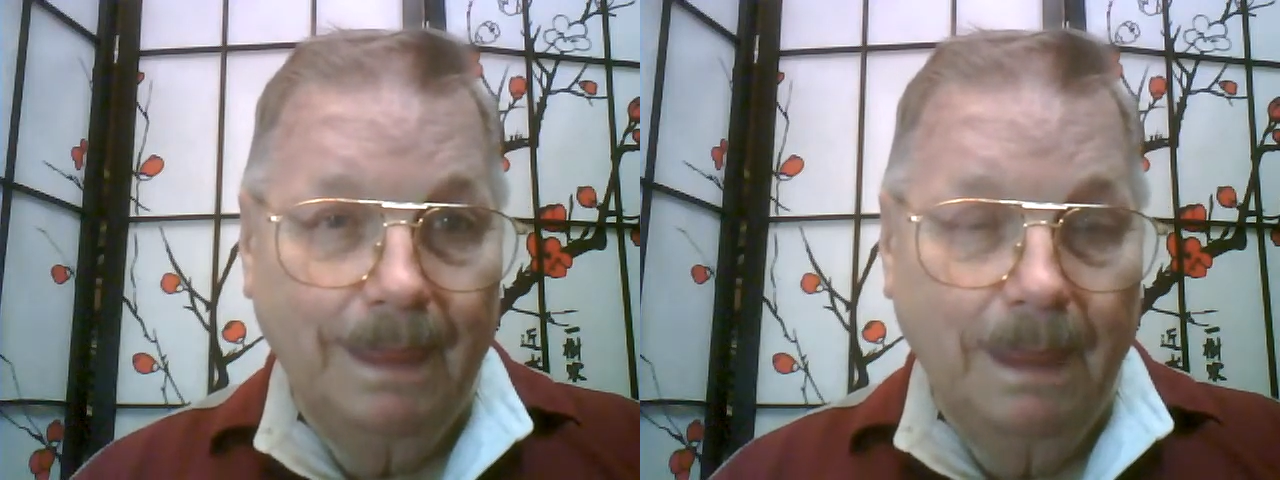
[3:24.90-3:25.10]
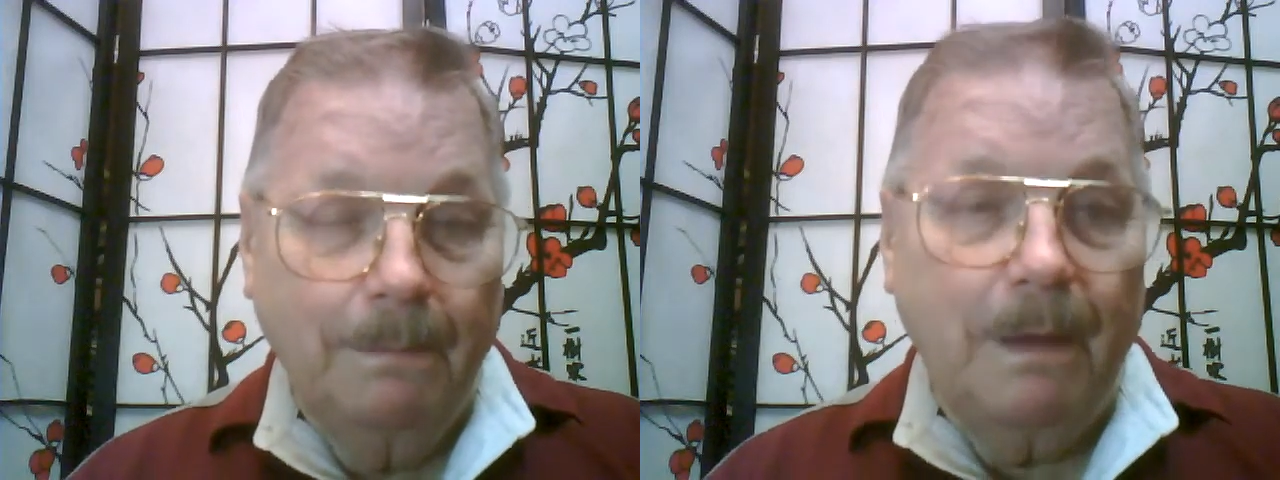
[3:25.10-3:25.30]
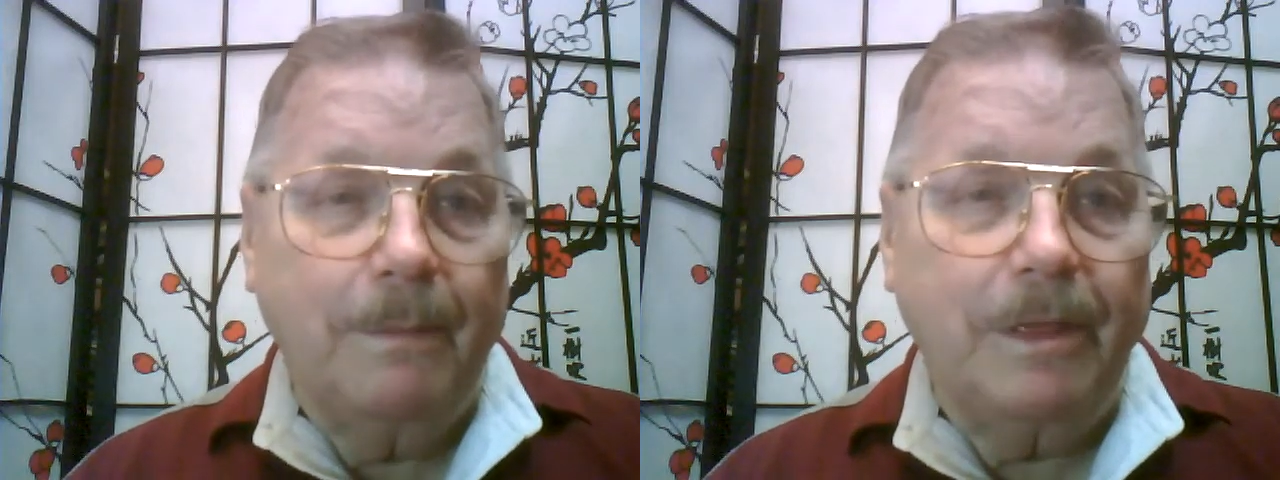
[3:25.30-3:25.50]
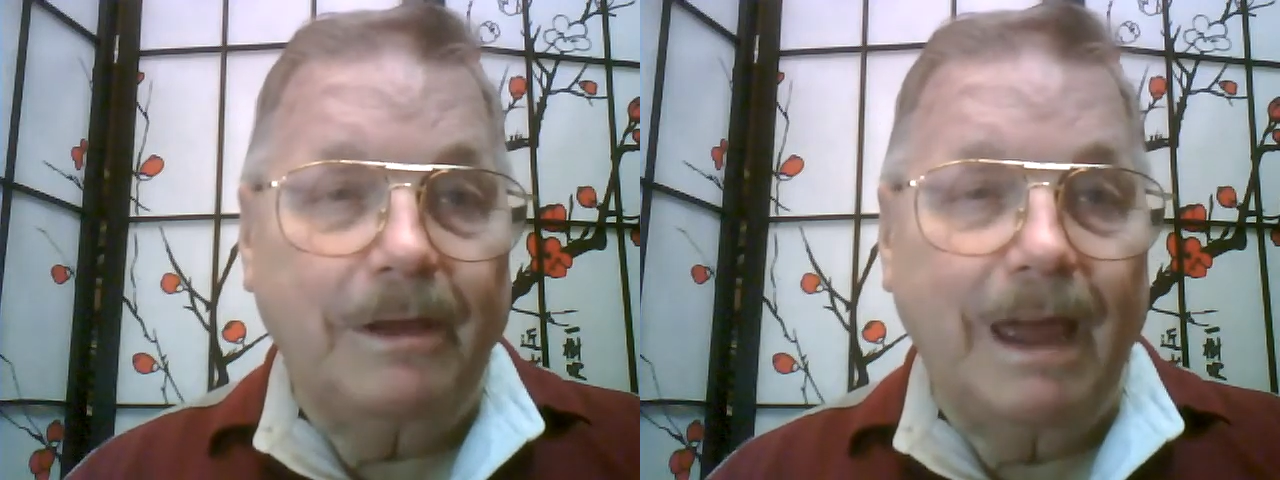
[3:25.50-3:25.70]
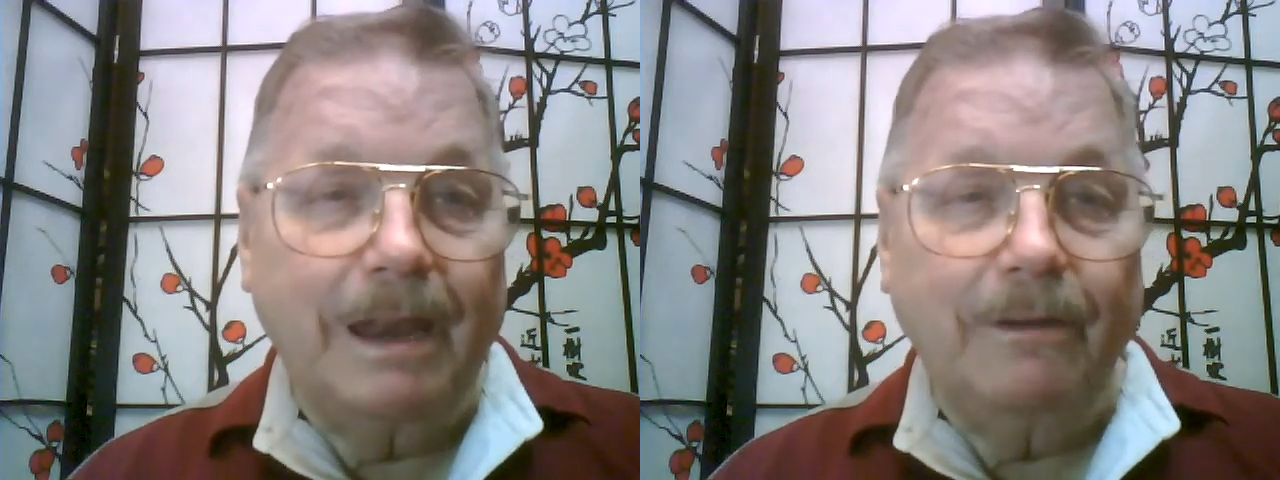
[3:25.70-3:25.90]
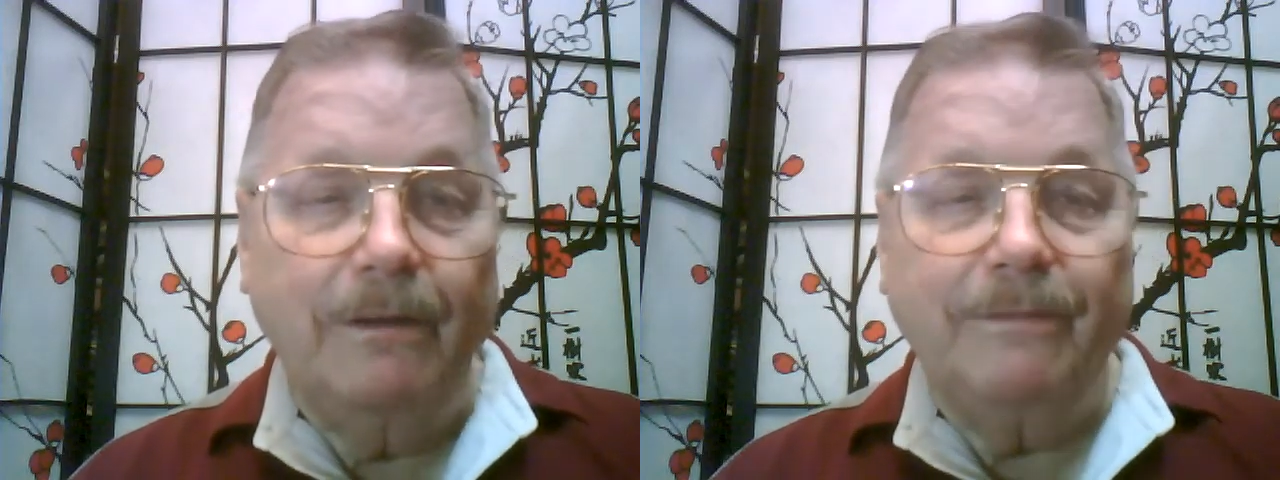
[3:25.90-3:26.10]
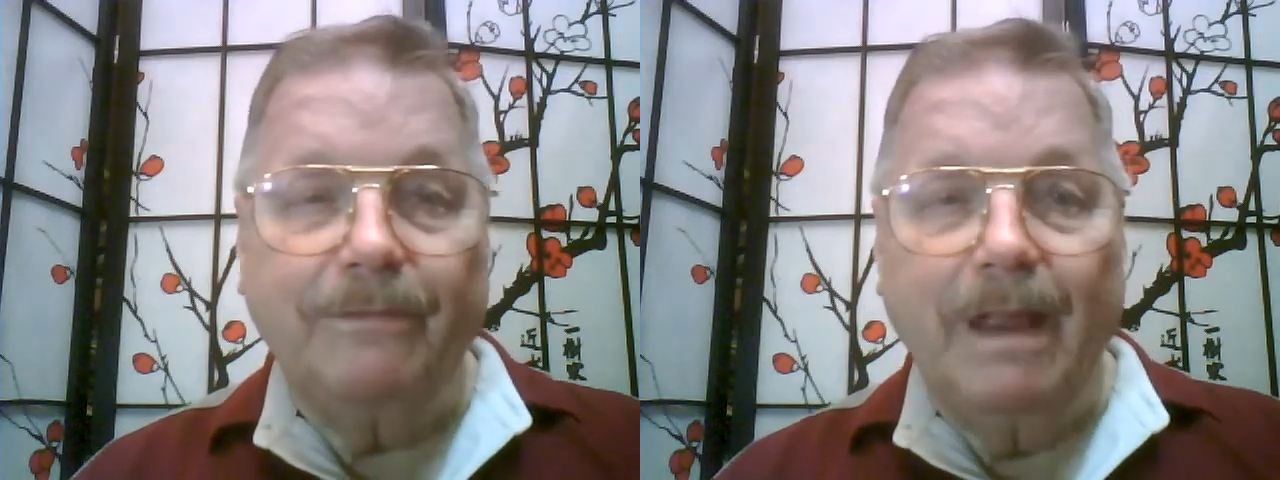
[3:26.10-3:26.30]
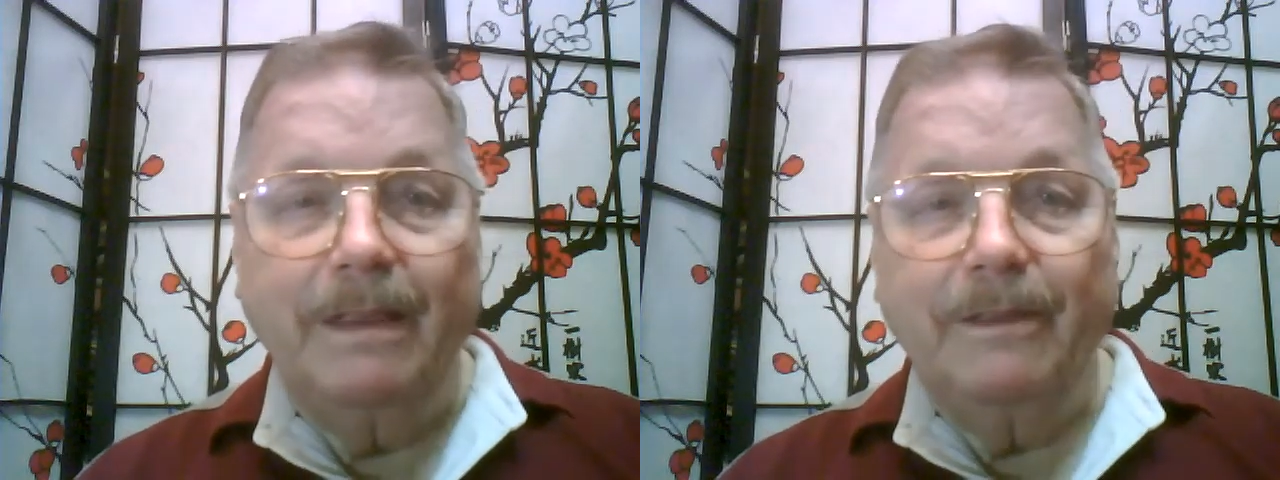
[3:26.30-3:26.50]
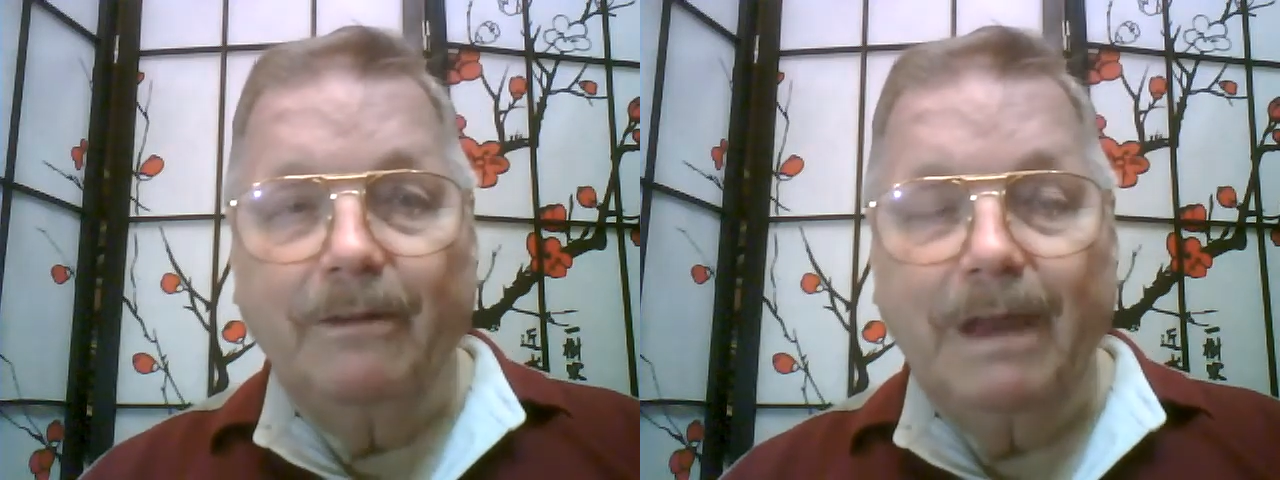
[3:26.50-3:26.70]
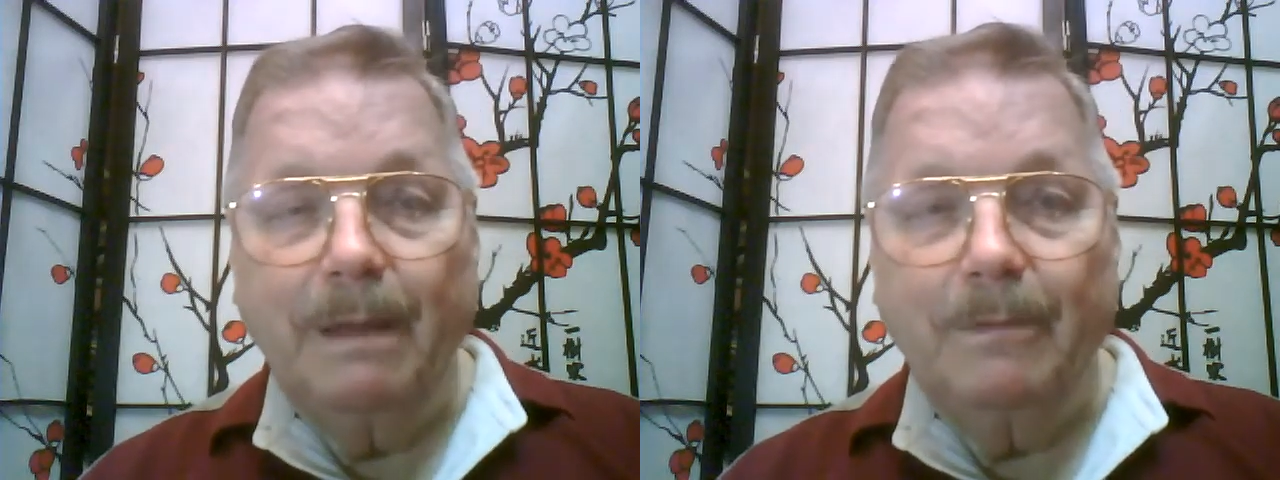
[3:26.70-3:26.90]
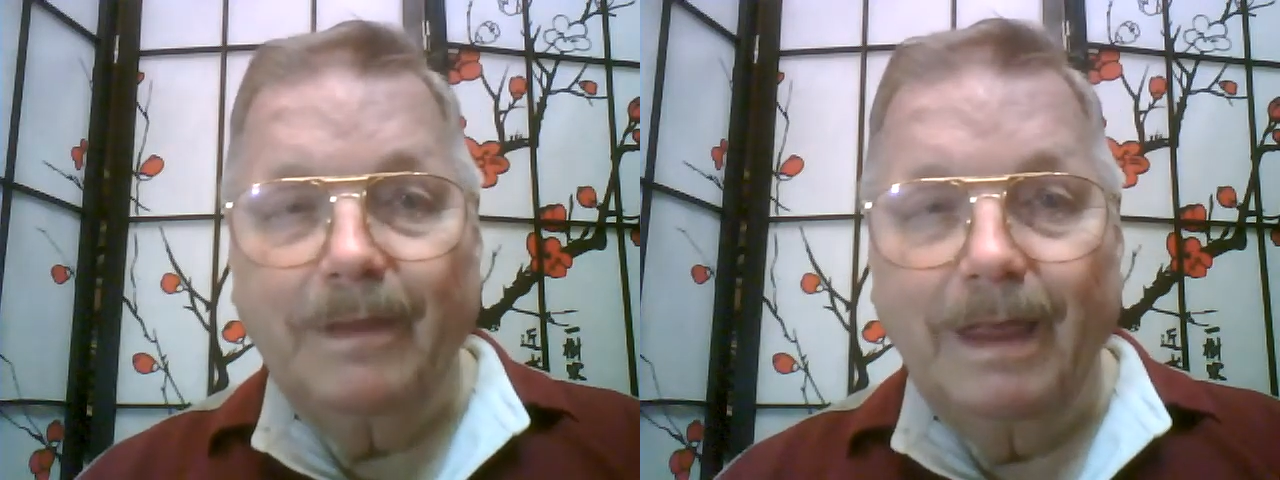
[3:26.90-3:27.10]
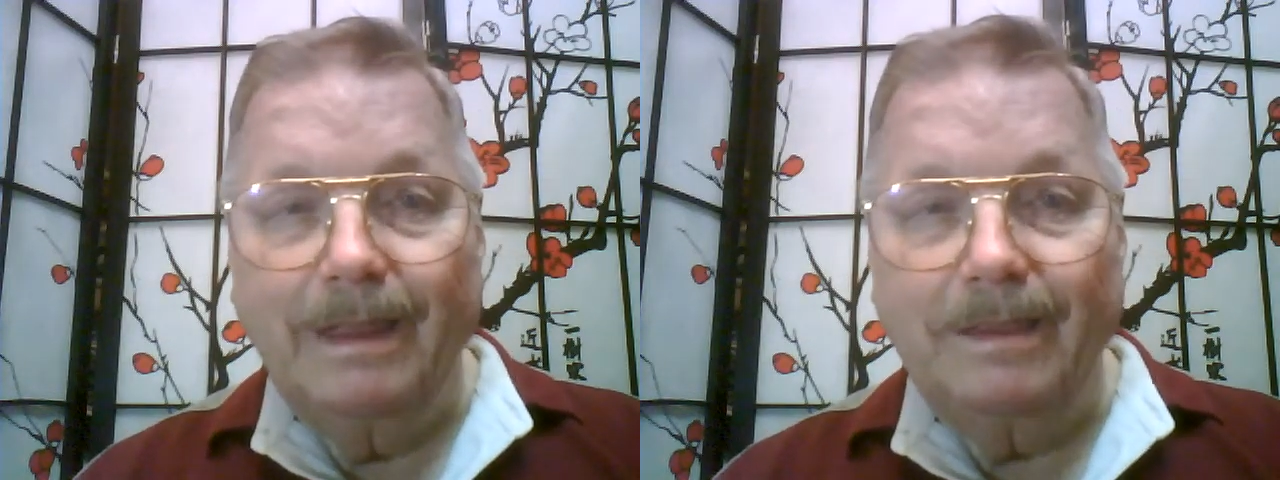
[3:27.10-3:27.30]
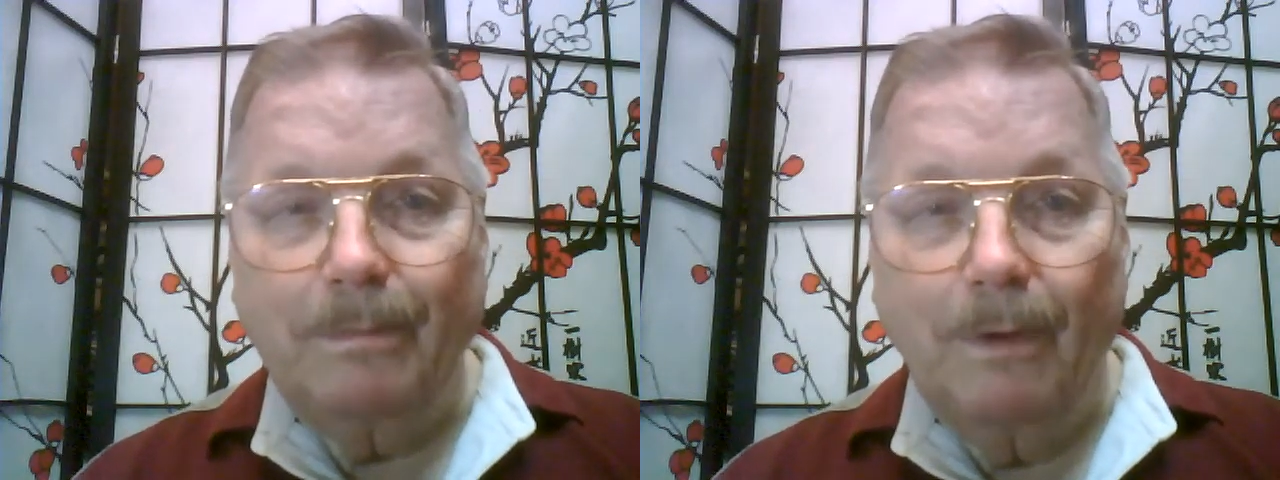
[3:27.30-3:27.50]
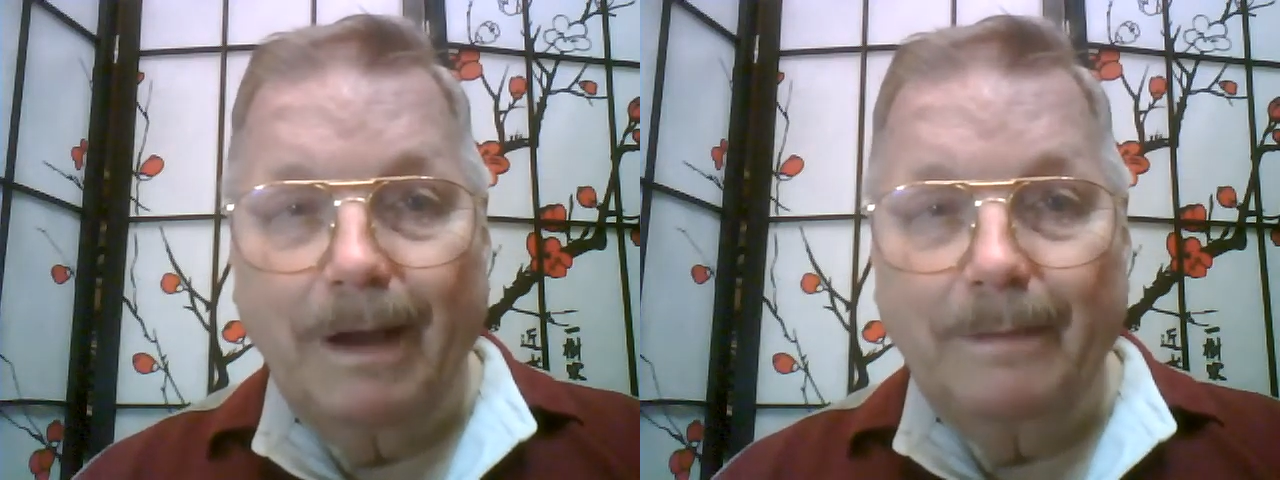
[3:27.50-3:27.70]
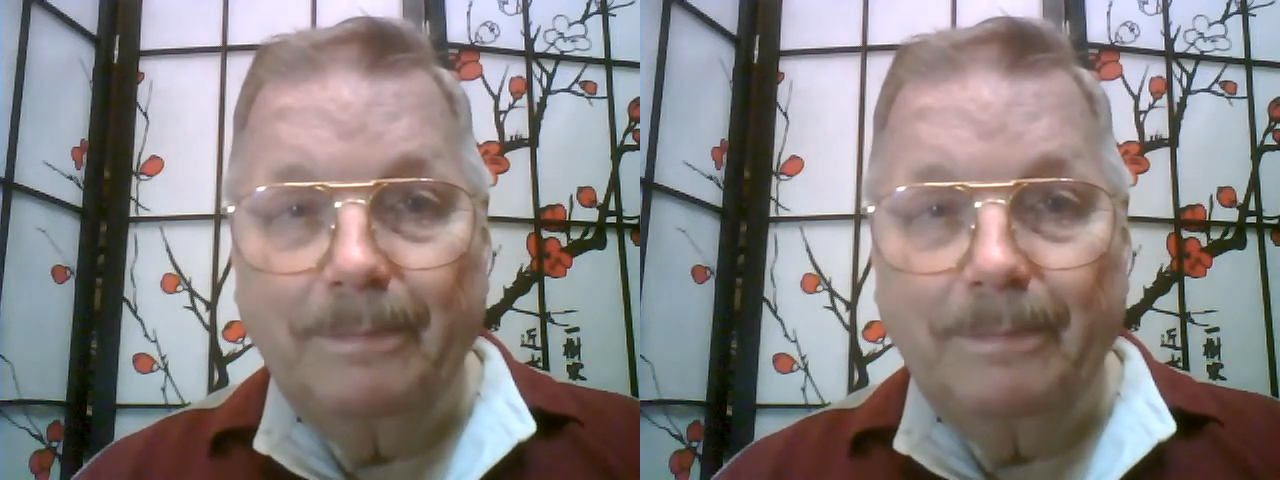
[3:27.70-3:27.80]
My mother had a good friend. Her name was Ann Smart.